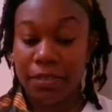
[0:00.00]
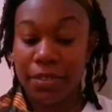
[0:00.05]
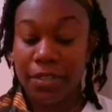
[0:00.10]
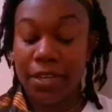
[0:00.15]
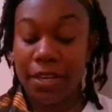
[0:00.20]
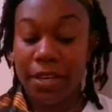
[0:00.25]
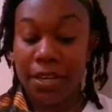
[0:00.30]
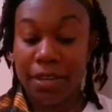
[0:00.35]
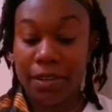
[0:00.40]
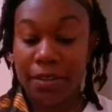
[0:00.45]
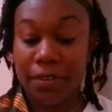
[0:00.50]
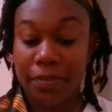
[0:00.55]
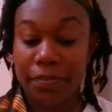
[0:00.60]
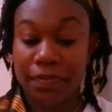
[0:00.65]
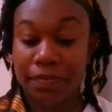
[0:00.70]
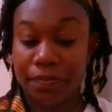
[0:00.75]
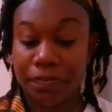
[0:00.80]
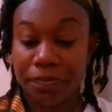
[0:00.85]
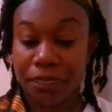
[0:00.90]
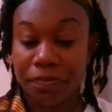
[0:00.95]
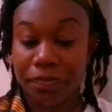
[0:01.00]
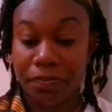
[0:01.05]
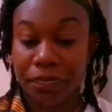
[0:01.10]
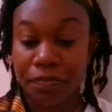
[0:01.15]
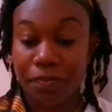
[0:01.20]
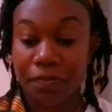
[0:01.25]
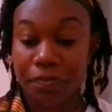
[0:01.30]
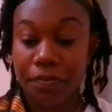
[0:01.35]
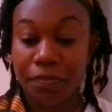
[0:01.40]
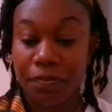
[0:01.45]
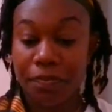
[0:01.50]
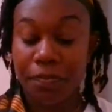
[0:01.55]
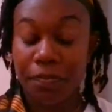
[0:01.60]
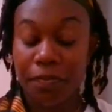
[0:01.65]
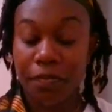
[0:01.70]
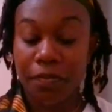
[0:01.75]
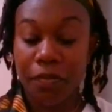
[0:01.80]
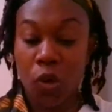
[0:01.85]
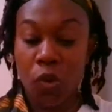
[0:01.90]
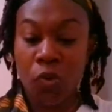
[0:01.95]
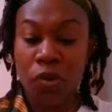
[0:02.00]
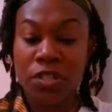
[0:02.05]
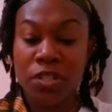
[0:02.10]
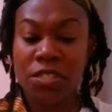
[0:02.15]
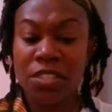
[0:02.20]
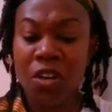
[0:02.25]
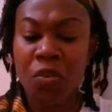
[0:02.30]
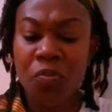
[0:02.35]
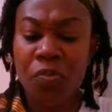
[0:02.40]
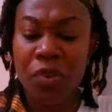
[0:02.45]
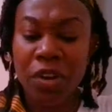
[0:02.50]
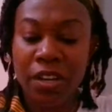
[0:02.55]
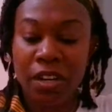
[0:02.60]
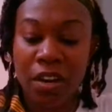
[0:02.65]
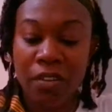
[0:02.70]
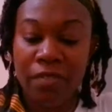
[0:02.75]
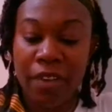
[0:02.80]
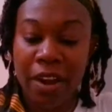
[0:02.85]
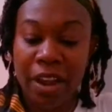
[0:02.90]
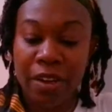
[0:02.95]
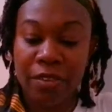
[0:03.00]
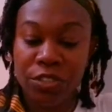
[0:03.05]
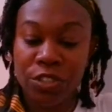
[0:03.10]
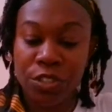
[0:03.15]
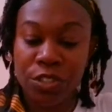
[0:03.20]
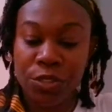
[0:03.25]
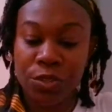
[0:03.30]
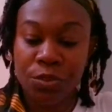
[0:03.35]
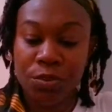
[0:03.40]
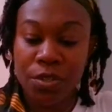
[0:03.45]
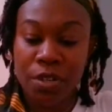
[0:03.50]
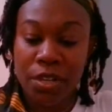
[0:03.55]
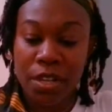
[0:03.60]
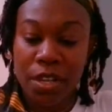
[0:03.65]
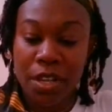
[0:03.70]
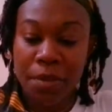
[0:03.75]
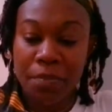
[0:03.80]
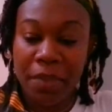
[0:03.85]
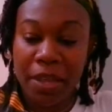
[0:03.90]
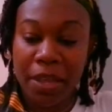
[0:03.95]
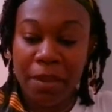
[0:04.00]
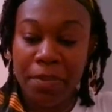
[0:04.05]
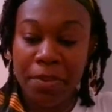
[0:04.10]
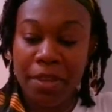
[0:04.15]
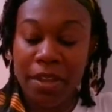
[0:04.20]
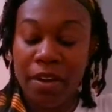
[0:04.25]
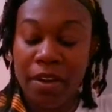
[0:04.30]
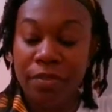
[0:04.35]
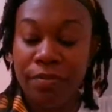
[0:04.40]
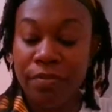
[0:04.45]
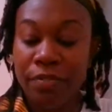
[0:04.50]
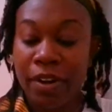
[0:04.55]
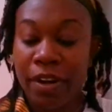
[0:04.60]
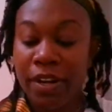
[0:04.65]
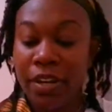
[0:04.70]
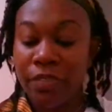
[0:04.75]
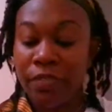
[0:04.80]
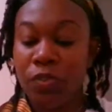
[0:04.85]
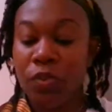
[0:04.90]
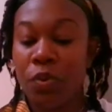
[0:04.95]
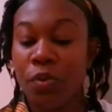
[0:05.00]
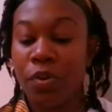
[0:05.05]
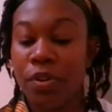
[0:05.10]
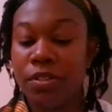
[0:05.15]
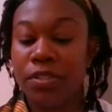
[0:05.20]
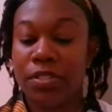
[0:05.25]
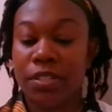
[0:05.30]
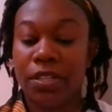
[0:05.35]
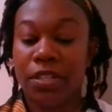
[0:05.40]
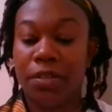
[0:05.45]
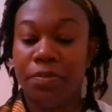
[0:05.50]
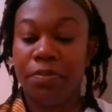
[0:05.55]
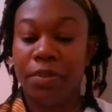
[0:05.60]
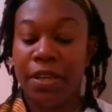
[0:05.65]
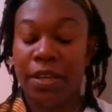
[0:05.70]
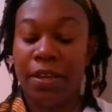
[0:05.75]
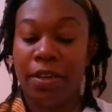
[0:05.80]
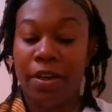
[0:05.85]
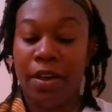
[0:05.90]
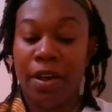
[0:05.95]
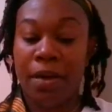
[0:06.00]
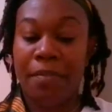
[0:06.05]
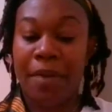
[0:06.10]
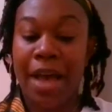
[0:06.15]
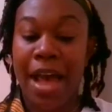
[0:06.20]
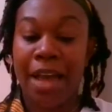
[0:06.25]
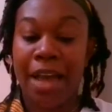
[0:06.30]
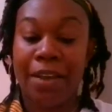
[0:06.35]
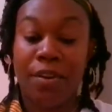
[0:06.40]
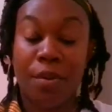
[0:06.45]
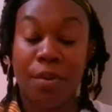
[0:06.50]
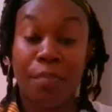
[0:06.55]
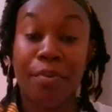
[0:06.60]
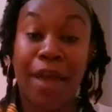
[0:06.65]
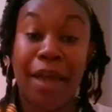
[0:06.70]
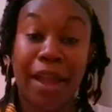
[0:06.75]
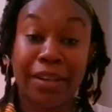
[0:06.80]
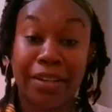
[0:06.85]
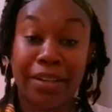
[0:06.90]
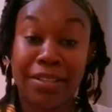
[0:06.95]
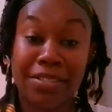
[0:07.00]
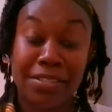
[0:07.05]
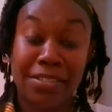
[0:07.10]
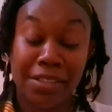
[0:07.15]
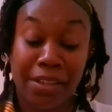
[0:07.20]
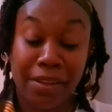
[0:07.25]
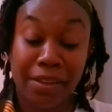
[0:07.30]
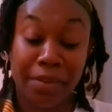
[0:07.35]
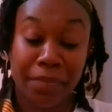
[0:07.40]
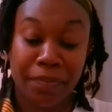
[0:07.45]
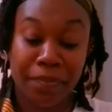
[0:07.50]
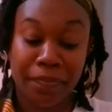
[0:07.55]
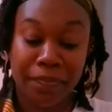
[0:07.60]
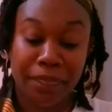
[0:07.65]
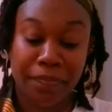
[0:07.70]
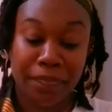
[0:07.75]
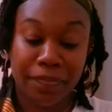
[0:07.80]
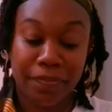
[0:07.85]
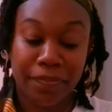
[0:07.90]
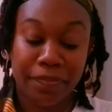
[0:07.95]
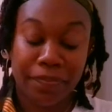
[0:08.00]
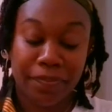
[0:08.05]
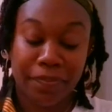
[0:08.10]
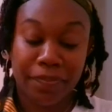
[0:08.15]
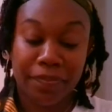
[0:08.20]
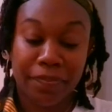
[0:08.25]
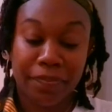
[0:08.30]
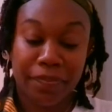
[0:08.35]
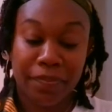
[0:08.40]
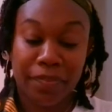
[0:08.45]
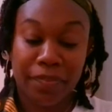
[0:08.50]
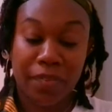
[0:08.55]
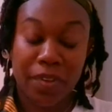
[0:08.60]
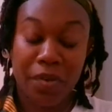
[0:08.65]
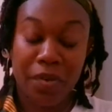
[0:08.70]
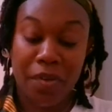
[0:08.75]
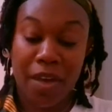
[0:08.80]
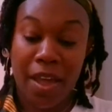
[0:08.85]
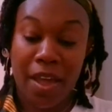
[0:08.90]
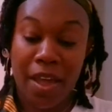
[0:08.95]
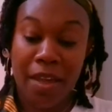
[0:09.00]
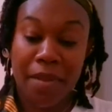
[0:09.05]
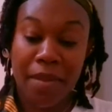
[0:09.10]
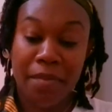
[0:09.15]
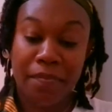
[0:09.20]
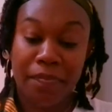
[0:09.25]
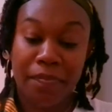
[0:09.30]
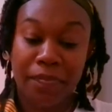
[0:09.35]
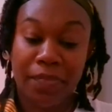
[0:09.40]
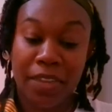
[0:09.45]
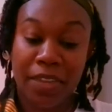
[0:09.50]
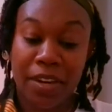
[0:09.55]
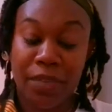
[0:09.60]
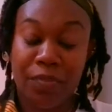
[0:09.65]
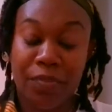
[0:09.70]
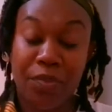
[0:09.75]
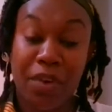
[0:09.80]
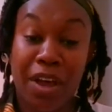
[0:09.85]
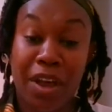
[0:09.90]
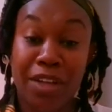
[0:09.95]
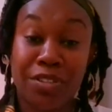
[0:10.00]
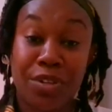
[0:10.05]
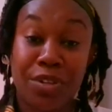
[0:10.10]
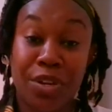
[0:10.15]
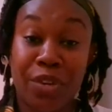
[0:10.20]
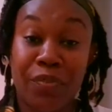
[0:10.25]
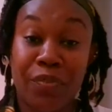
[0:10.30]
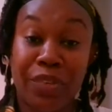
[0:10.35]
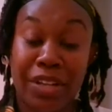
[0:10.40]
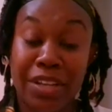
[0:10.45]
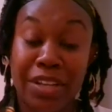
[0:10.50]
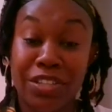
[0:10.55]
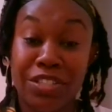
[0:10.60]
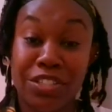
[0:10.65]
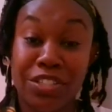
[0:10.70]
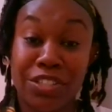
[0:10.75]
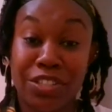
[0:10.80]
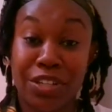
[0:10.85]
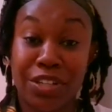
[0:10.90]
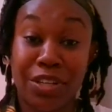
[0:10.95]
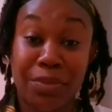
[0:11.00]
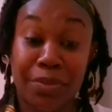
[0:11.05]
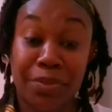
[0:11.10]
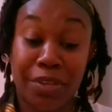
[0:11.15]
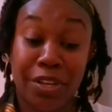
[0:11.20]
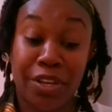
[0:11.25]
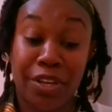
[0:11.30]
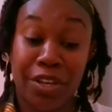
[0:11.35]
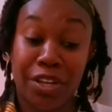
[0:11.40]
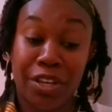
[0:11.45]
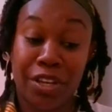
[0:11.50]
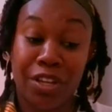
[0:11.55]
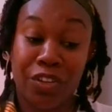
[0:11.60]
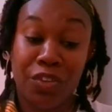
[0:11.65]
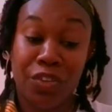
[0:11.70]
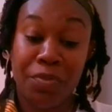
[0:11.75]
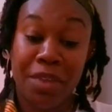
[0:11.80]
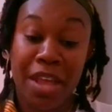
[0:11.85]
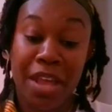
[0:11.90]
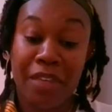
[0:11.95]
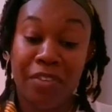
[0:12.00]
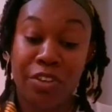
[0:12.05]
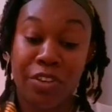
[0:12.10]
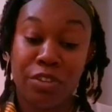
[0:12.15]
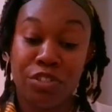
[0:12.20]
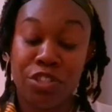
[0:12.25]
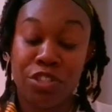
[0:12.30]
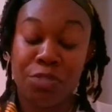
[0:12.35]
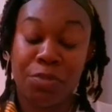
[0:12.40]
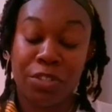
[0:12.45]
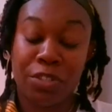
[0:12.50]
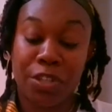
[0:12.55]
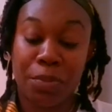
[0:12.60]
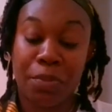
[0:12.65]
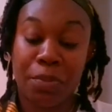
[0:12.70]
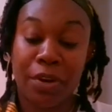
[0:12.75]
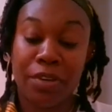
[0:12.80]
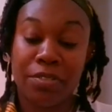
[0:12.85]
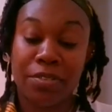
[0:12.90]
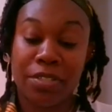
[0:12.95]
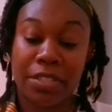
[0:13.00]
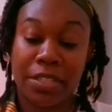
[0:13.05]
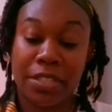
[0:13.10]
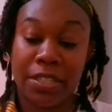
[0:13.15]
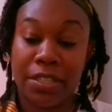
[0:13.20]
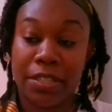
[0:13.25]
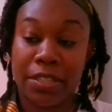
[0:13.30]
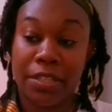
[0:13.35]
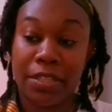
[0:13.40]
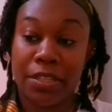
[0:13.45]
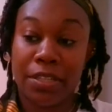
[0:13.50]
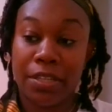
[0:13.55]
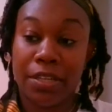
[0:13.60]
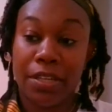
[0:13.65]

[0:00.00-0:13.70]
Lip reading: Yeah. Or someone around you. Maybe a friend of yours could be having a pregnancy, okay? And if you guys are in a relationship and you've been having issues with your person